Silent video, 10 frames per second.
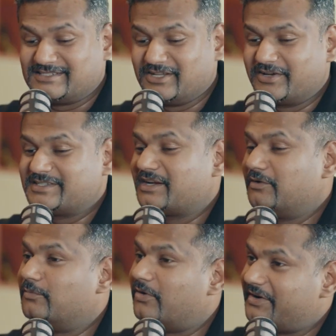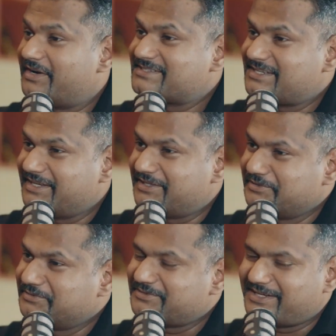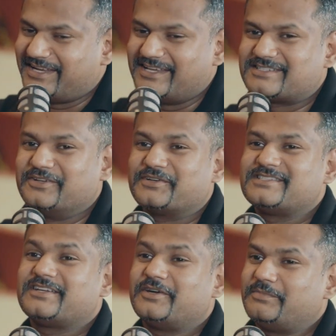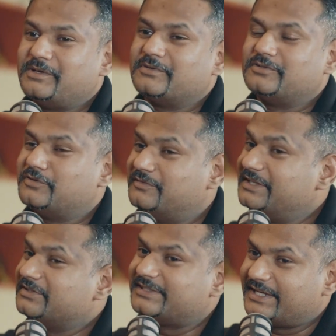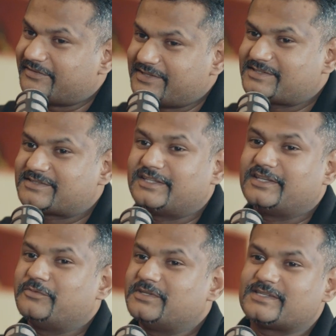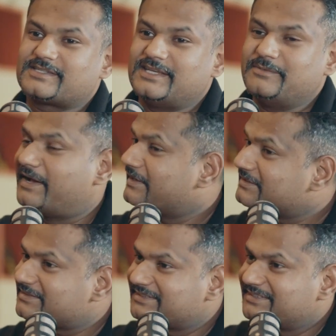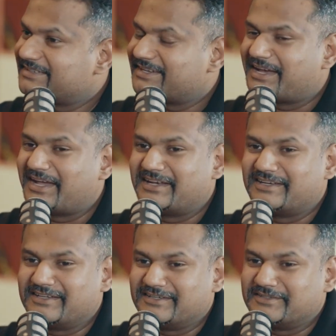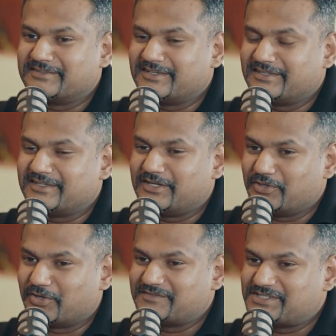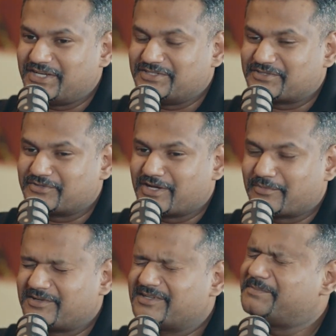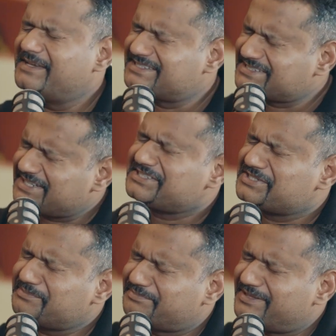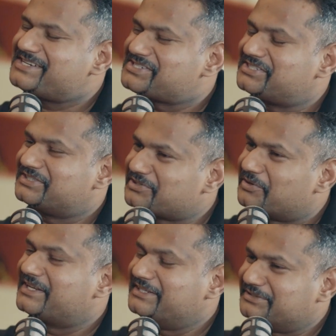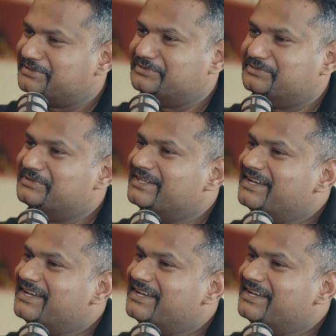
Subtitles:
As long as there are warriors like you, and as long as there are people who are willing to take risks, I think we just keep at it. And a lot of change is going to happen. It's been such a pleasure talking to you